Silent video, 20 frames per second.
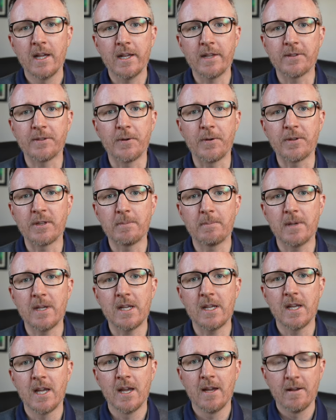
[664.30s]
is going to
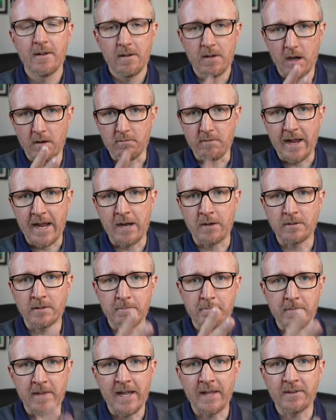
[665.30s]
be
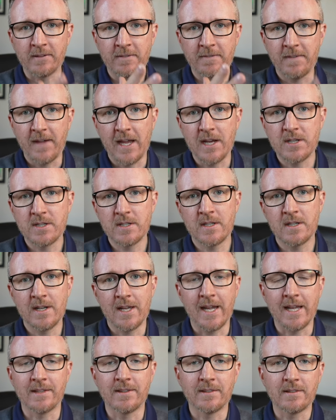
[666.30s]
around men's fashion
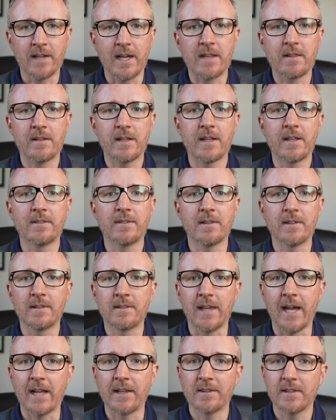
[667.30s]
and cycling, since
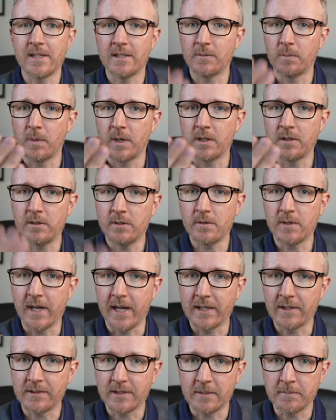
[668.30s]
that is what you
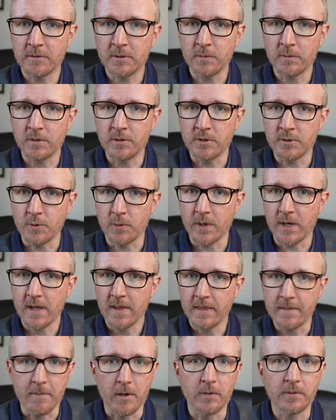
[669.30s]
guys seem to enjoy
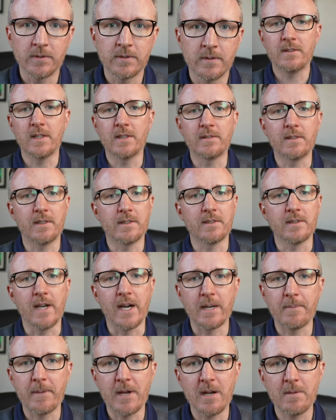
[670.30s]
the most. Since it is
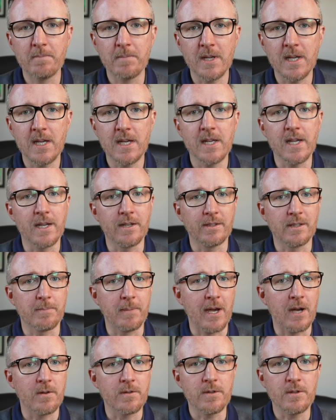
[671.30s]
not about me, it is
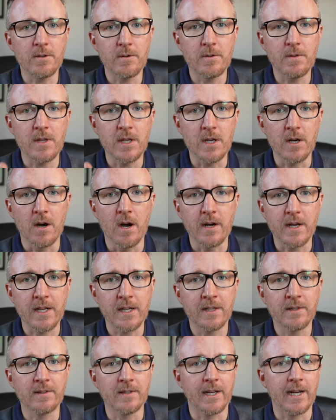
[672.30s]
about you, the
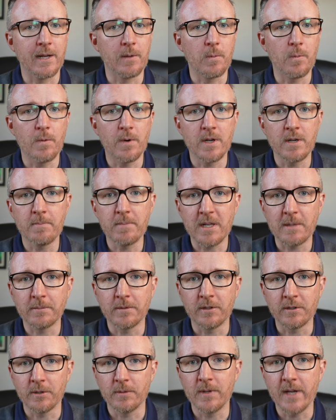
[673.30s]
audience, and I wouldn't be
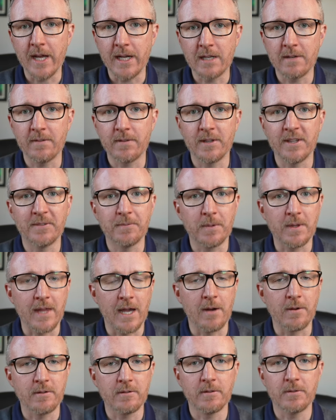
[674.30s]
able to do any of this
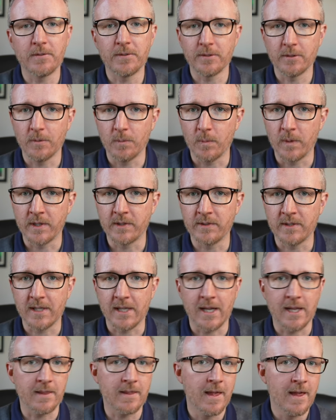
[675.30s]
without you. So once
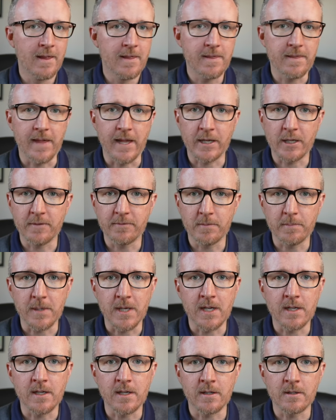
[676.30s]
again, thank you for
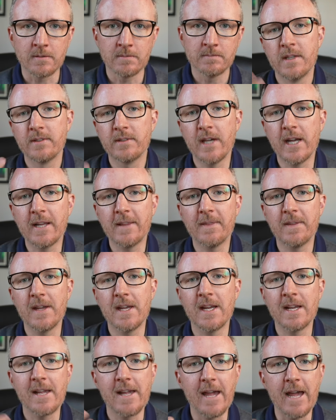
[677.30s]
being here. Second
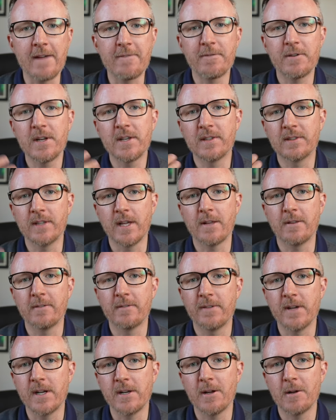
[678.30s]
thing, every single
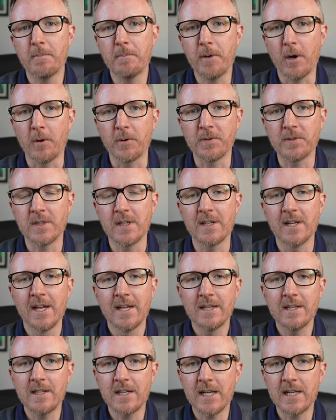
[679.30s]
video posted
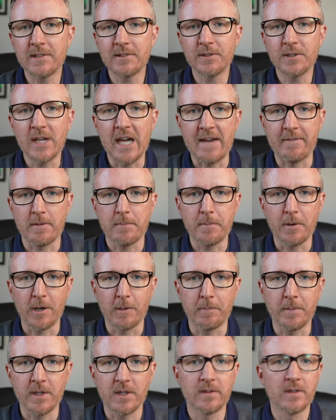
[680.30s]
needs to have a
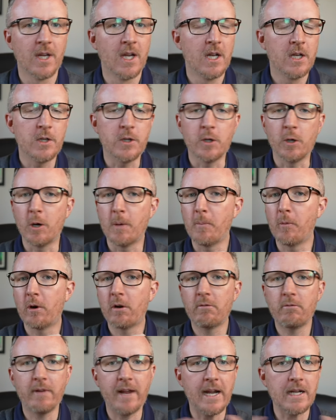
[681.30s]
purpose. No
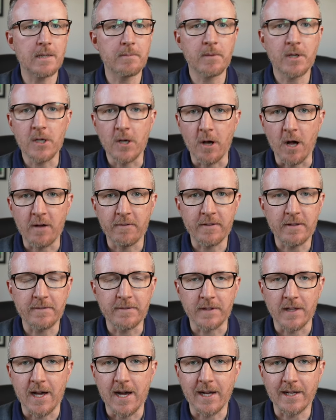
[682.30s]
more random coffee
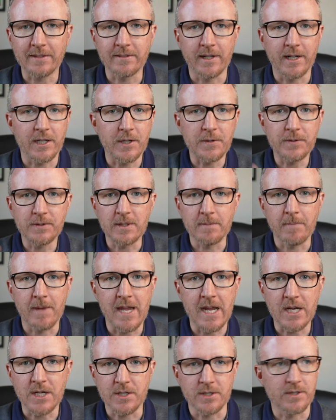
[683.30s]
vlogs that I used to
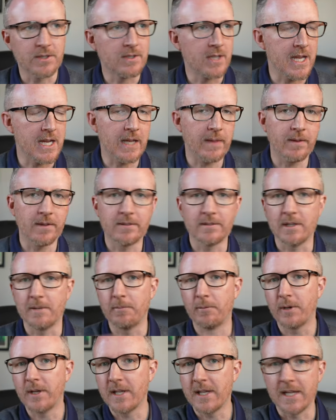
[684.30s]
make, just taking the
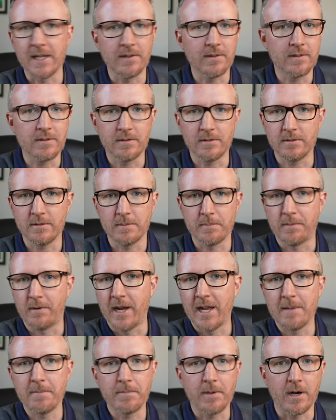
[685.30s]
subway into the
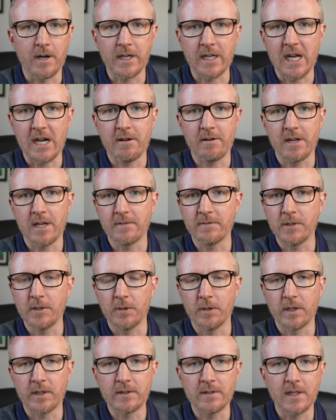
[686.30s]
Bryant Park area of New
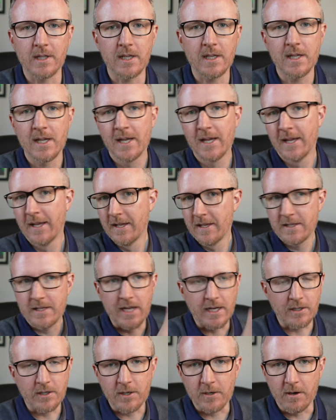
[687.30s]
York City,
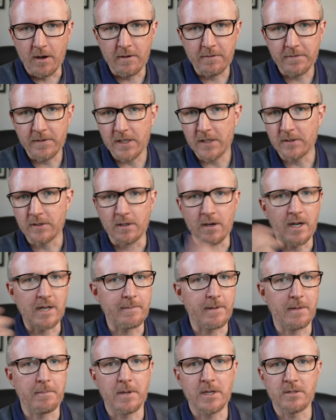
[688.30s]
getting coffee, talking
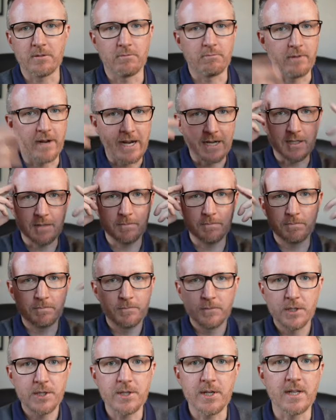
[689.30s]
about a bunch of
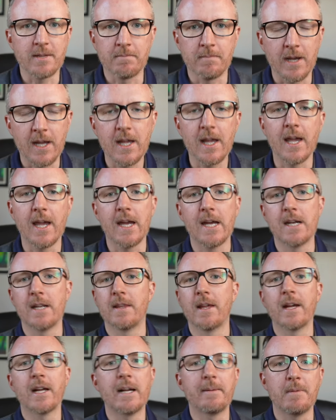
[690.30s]
random shit in my head,
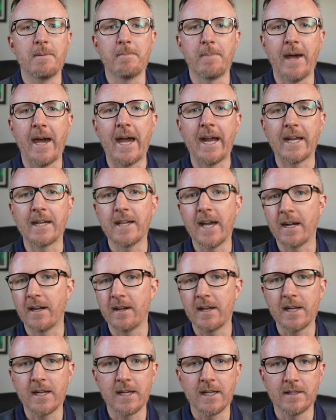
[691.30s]
and then coming back and
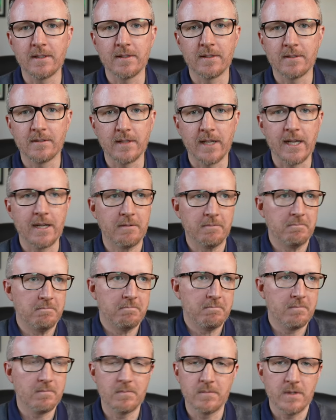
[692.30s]
editing it and saying,
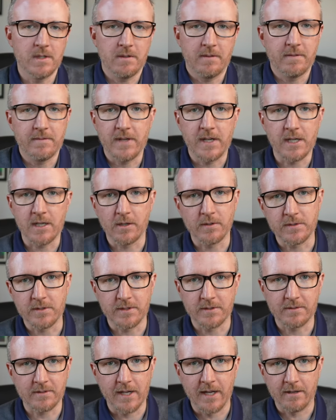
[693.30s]
you know, the video
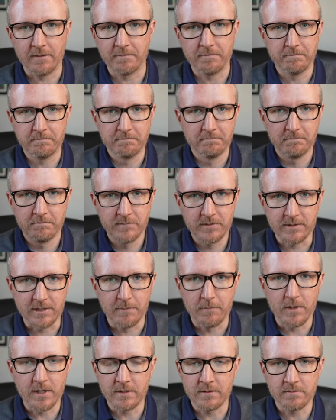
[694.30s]
just kind of
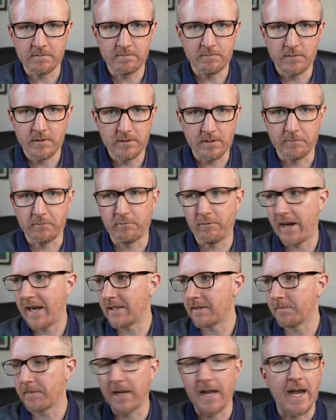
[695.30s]
some
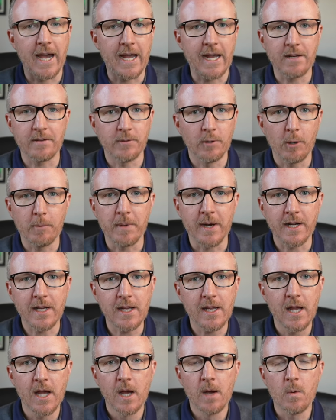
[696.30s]
random guy,
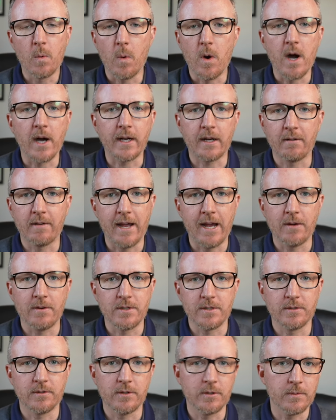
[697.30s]
nobody, walking around
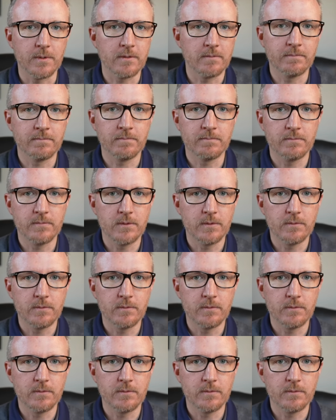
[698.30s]
just doing